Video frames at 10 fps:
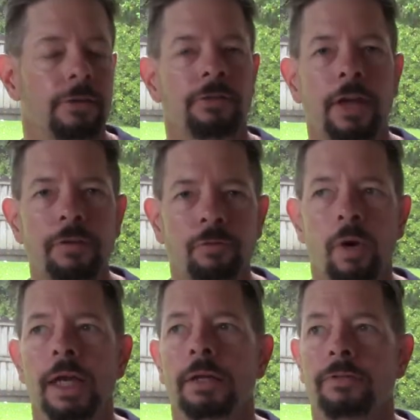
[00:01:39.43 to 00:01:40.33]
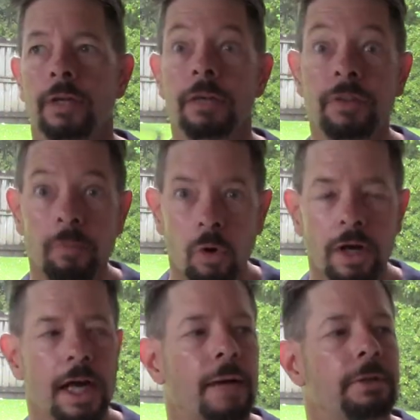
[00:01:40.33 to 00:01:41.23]
Safeway is even more
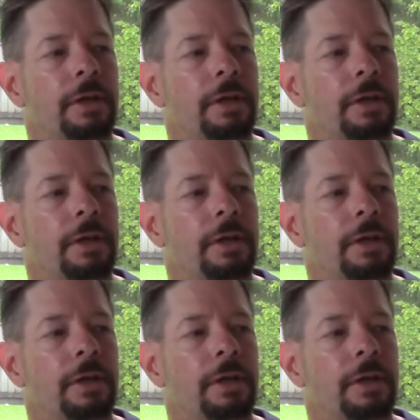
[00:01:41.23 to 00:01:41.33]
common.